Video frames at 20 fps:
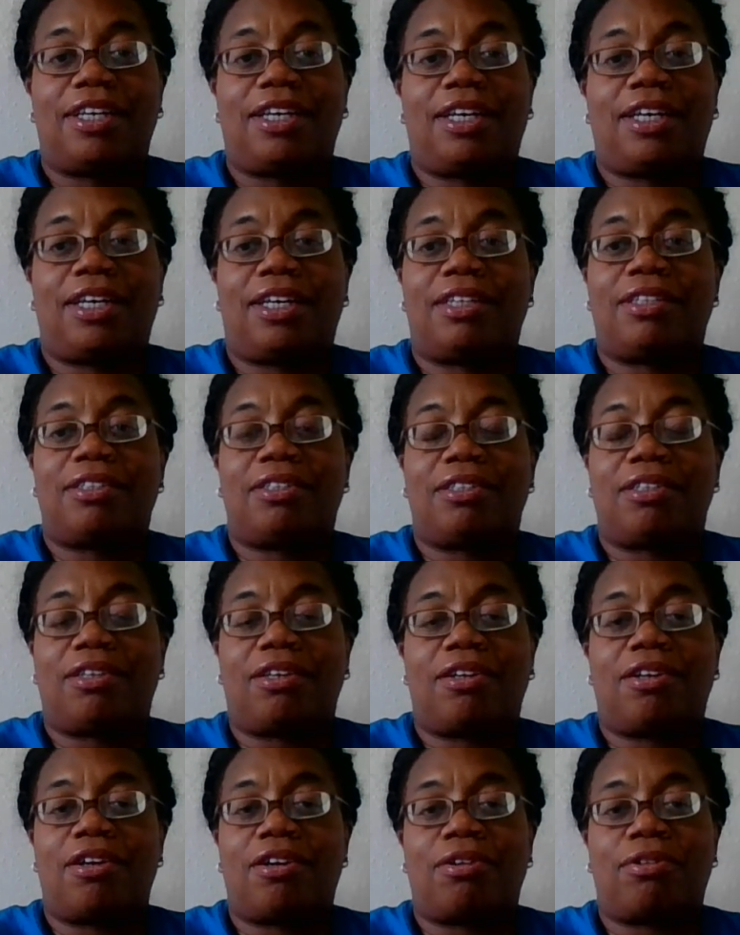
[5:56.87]
And
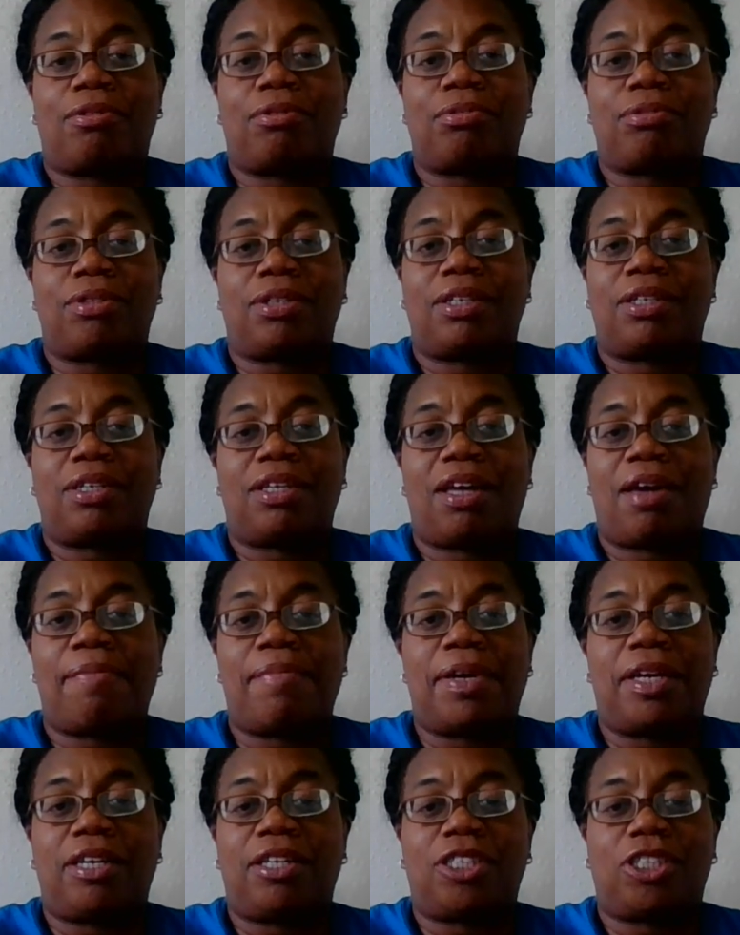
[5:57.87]

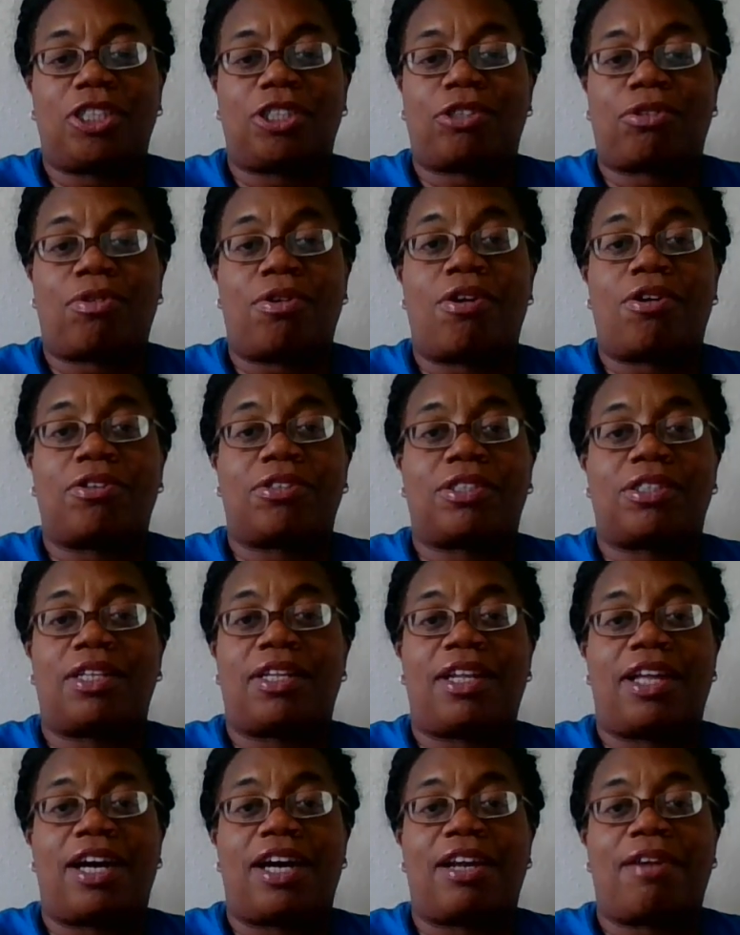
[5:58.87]
he just crossed the
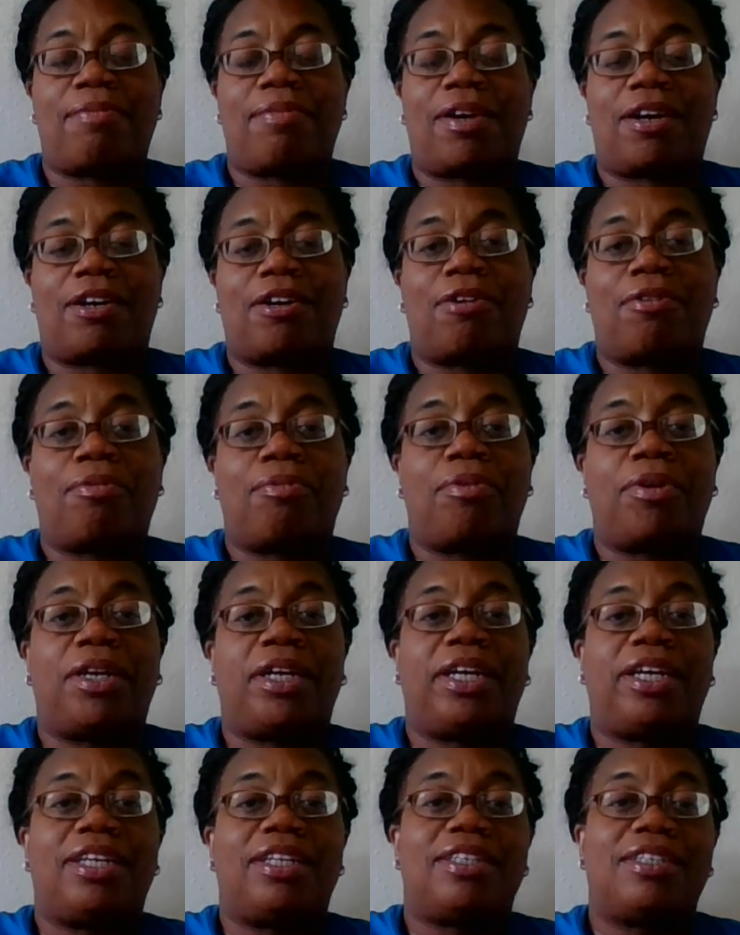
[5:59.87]
line. I'm not gonna
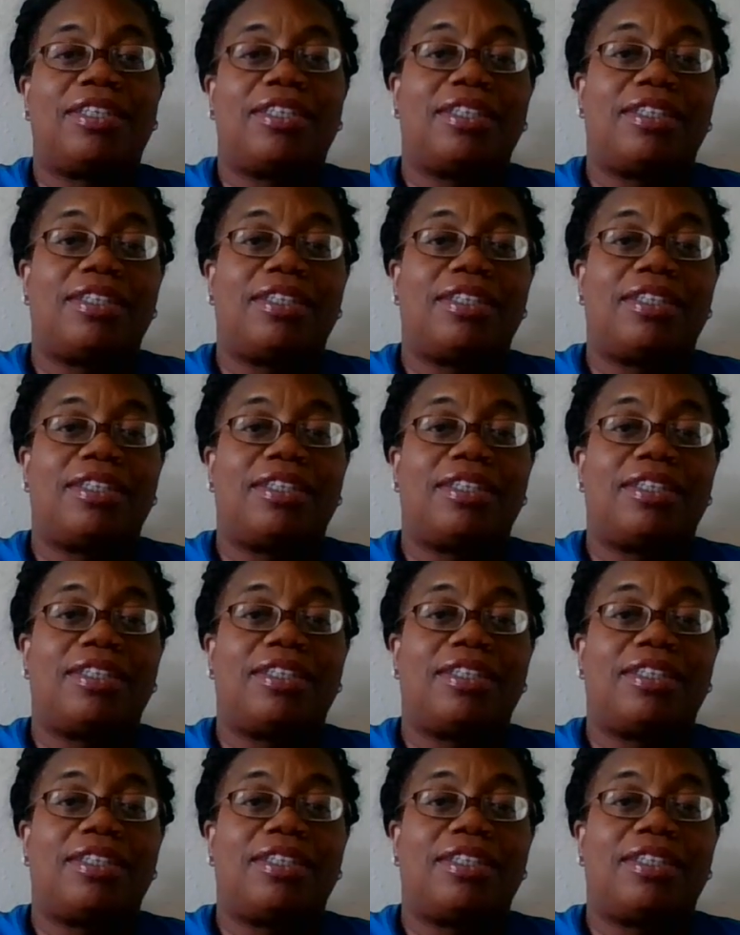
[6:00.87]
read